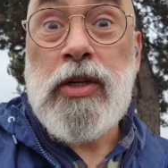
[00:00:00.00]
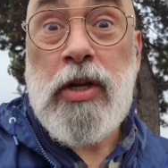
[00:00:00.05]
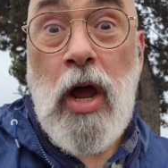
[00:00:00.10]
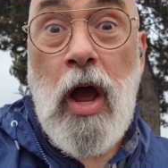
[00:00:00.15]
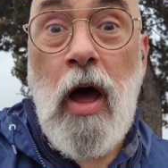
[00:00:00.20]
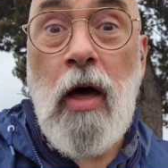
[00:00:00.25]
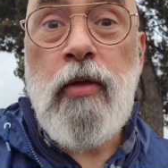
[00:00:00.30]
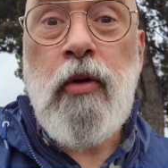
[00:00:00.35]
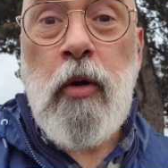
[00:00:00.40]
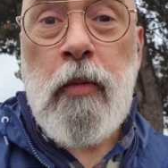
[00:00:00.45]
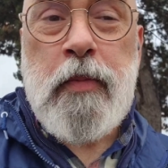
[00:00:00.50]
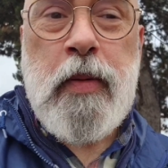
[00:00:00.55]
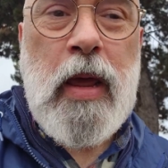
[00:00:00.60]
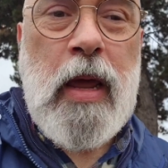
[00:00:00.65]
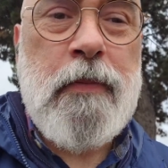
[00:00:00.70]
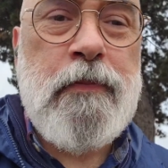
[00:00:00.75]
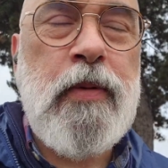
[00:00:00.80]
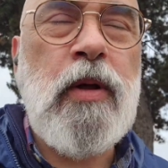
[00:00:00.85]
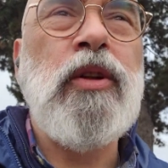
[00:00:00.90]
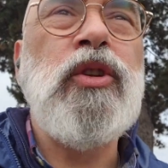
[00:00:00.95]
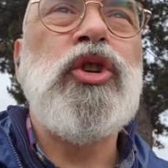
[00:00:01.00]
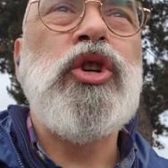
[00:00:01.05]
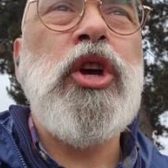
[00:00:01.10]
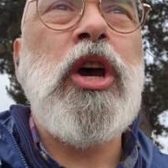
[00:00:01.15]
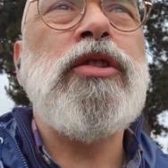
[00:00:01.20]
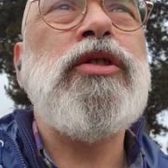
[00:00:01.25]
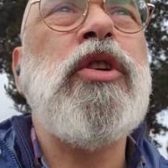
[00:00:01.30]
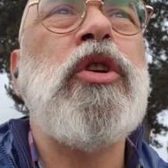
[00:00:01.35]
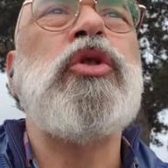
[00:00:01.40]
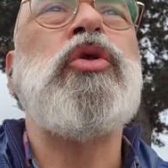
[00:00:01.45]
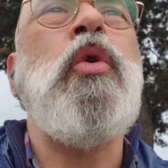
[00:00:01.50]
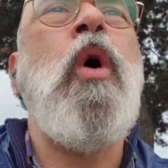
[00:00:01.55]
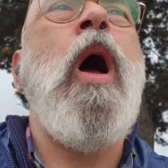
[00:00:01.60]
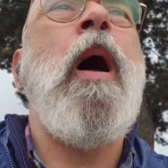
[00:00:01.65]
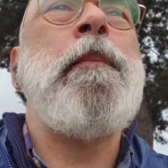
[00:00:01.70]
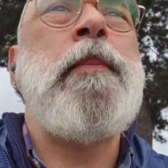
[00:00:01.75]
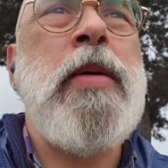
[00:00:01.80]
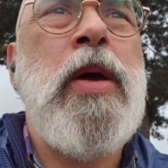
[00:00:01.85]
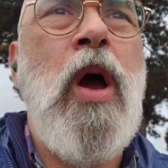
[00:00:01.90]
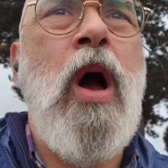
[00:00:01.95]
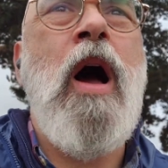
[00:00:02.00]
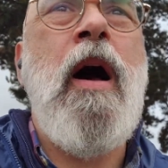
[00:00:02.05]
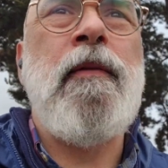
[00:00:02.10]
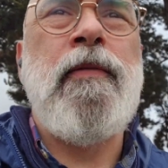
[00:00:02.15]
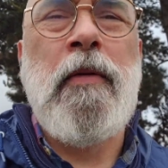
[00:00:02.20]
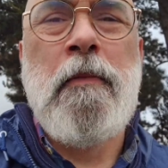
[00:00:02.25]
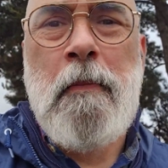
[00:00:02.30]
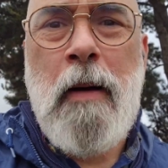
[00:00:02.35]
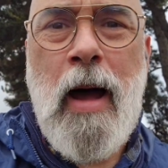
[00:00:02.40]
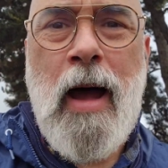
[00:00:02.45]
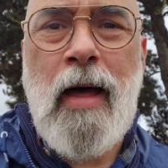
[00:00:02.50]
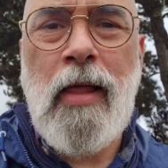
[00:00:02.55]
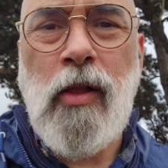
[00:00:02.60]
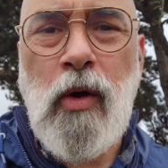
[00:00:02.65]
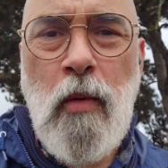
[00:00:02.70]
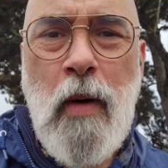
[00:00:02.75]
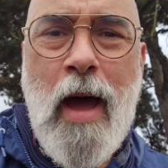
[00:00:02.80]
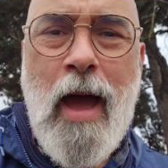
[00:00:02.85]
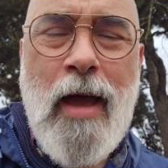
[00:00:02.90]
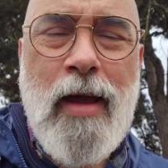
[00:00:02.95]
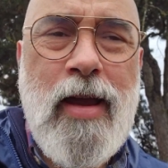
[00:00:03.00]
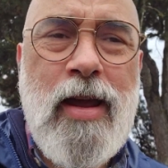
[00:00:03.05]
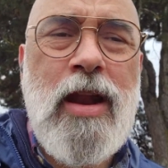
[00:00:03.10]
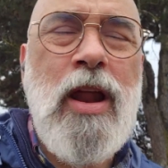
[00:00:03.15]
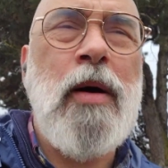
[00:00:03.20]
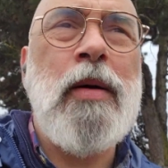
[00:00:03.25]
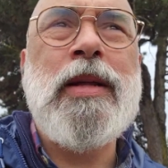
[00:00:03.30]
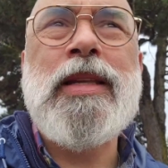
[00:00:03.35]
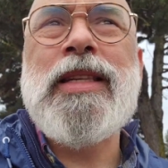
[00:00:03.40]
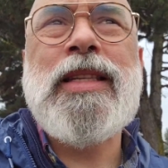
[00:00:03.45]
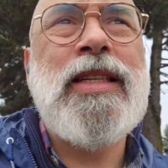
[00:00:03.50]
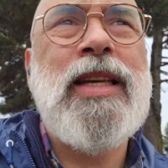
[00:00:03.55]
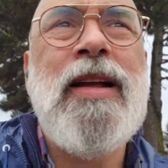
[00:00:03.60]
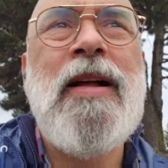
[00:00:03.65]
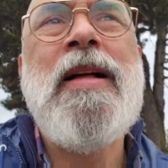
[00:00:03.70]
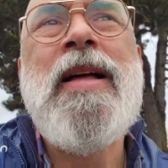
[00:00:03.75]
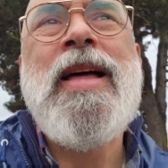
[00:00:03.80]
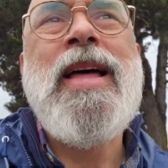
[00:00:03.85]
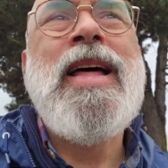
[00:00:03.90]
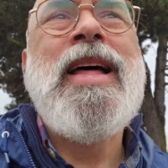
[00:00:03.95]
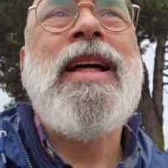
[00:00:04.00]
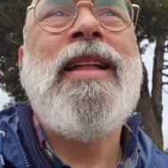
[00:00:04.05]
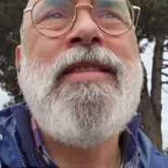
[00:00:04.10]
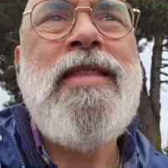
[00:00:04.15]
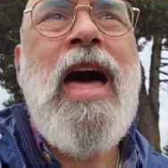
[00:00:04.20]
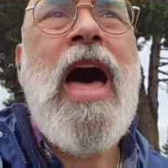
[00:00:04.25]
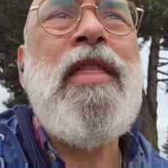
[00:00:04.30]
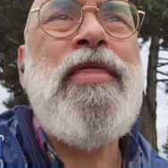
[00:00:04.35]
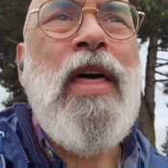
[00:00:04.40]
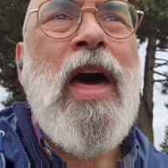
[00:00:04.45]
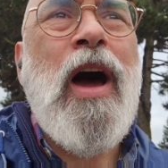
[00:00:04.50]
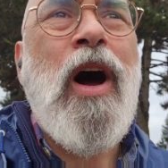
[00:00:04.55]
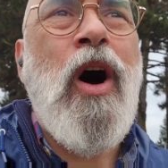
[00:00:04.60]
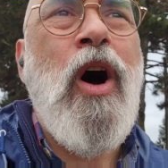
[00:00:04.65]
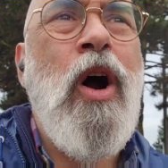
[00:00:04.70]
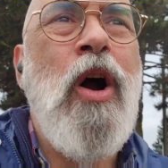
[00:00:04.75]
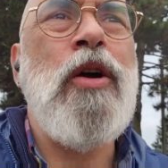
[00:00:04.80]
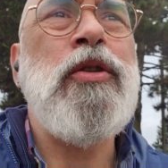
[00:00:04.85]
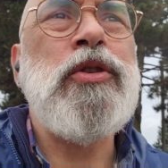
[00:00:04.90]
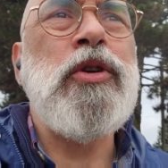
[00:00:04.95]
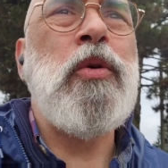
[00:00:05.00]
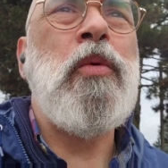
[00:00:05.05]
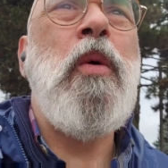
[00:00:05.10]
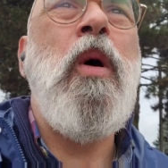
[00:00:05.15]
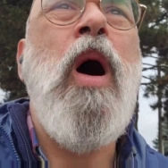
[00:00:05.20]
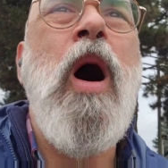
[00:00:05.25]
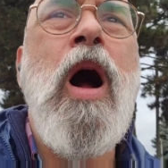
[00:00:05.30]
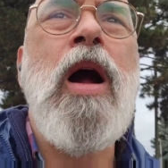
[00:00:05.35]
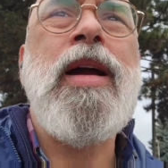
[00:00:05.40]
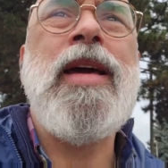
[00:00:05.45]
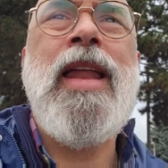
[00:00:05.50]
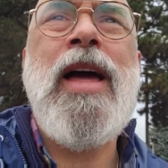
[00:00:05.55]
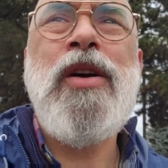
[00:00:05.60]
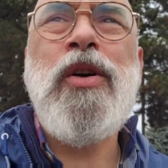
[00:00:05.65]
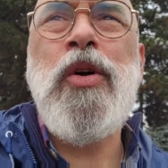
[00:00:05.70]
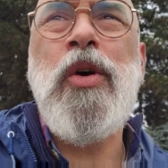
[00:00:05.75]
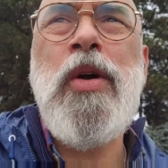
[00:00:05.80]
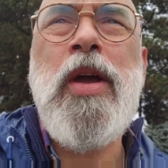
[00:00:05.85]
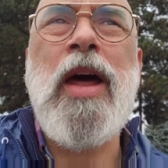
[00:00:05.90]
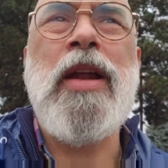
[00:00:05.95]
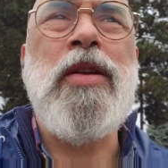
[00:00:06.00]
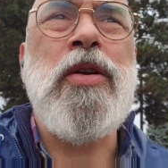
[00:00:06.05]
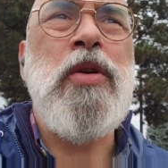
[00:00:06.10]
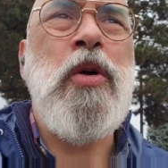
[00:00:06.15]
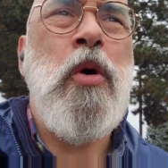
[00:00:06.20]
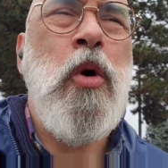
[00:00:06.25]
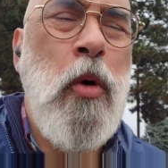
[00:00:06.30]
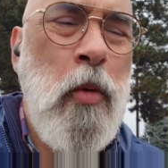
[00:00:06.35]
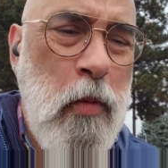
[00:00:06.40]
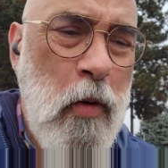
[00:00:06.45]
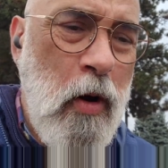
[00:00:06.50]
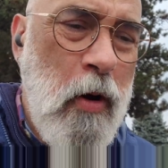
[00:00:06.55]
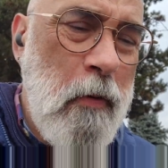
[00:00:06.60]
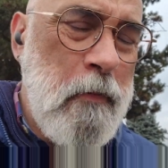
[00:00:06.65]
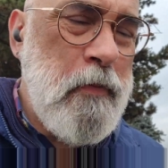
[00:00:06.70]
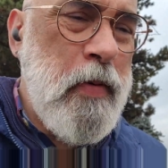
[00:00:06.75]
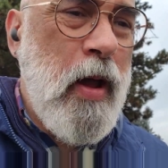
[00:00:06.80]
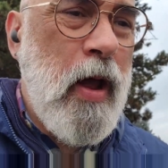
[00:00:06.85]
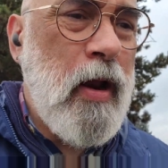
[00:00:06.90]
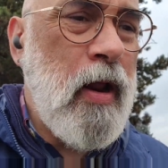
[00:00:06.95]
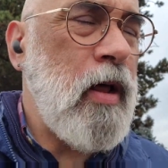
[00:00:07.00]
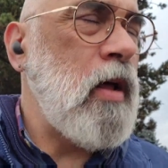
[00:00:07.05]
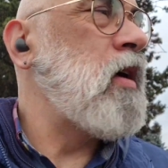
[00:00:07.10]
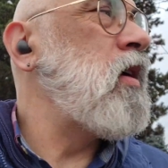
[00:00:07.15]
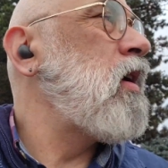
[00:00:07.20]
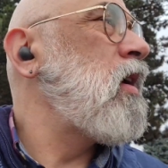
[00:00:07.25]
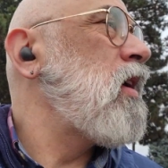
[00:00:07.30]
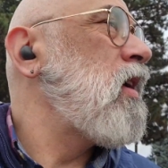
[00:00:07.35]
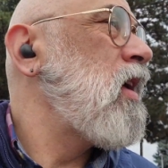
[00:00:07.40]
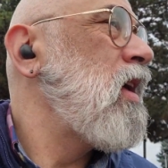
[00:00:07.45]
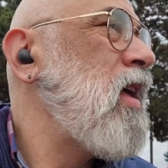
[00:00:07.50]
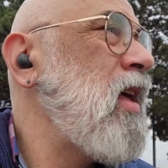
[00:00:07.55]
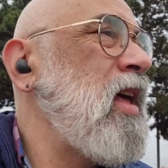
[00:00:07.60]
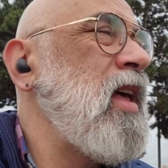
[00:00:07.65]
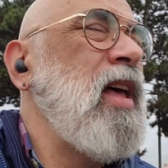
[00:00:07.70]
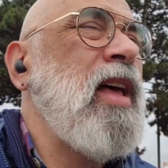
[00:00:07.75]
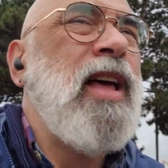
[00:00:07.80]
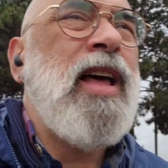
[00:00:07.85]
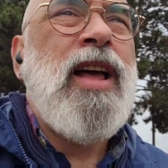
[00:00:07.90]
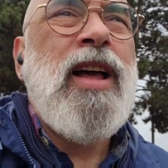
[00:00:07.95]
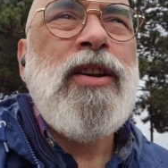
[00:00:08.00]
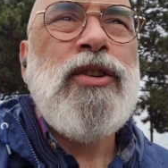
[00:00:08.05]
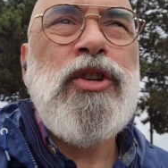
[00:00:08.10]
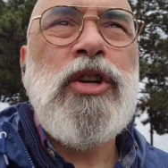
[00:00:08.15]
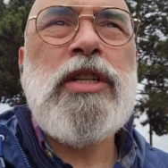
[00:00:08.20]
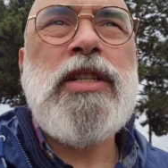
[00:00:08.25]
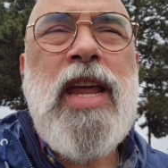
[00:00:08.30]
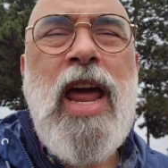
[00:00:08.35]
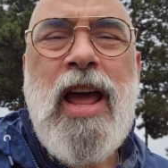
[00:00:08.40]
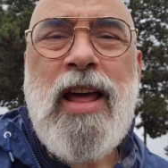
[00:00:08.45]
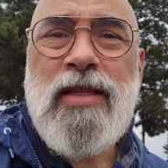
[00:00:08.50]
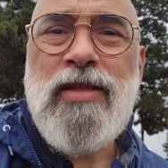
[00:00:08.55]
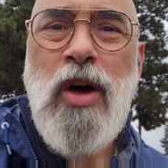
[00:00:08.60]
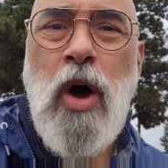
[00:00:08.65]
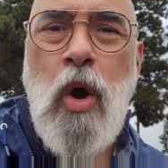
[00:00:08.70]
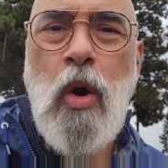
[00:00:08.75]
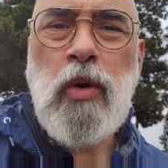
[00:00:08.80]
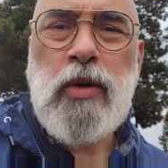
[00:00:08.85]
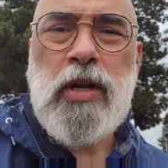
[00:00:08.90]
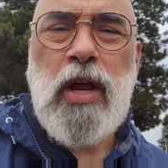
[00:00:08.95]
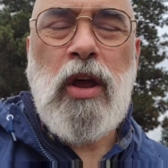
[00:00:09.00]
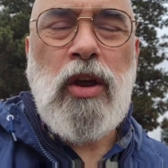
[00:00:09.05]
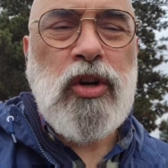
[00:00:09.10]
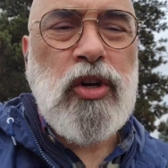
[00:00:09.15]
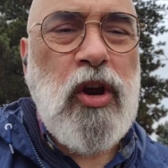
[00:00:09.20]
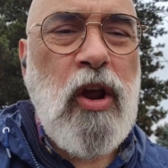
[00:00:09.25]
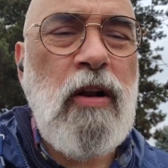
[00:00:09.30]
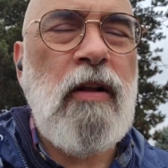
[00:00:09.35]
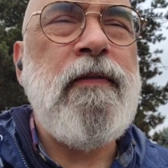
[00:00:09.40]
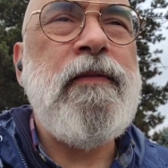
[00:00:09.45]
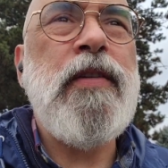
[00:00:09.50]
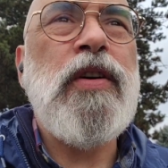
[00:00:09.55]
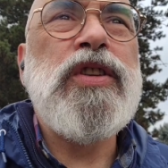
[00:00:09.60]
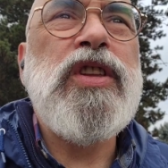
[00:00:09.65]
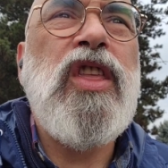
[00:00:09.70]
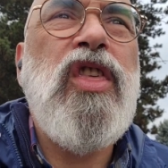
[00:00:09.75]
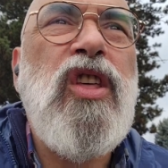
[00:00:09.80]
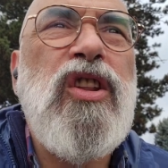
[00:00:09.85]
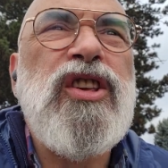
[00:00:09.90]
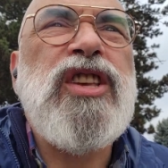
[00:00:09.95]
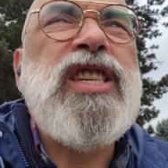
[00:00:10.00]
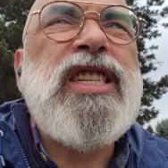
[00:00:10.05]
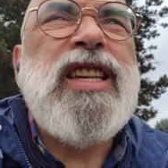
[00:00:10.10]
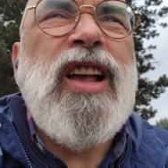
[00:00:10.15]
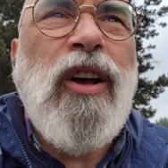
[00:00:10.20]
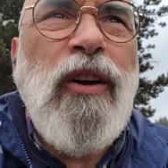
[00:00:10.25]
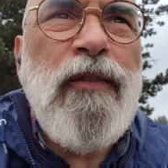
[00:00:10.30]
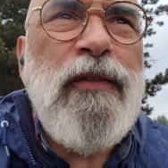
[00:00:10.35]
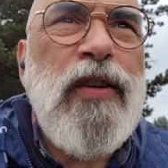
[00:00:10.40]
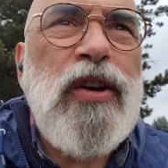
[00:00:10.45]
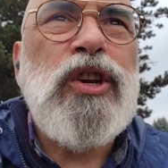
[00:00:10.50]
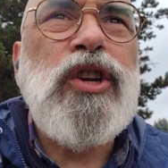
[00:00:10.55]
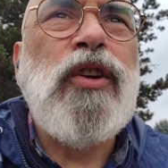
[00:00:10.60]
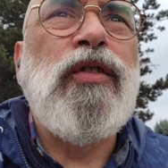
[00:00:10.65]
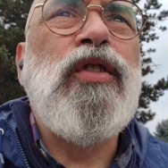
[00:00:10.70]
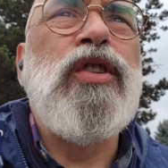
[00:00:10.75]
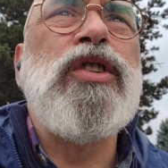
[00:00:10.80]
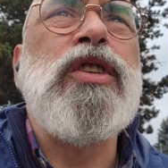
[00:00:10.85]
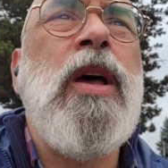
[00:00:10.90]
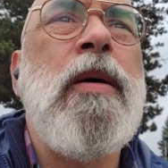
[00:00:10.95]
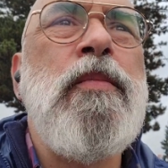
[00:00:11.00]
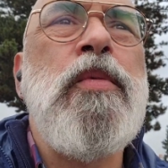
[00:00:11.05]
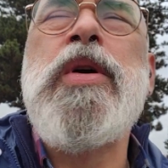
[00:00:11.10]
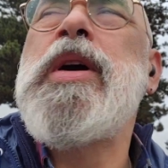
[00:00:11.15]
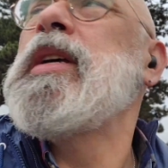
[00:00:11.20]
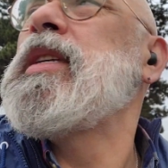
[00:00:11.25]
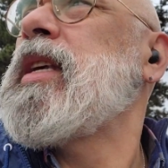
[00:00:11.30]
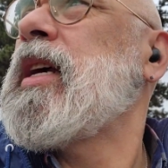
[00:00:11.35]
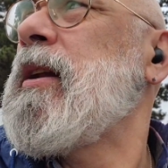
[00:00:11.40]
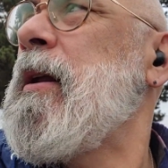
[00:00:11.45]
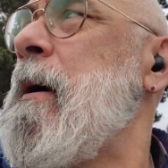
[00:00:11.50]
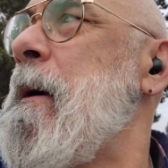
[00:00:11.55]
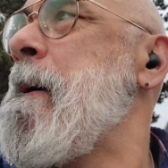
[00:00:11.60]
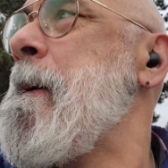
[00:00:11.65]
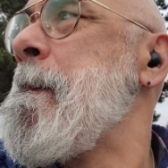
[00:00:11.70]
to other people just to drop me off a mile away. You know, it's not that hard to walk, and I could get an Uber, but just taking the hotel shuttle feels a little selfish for some reason.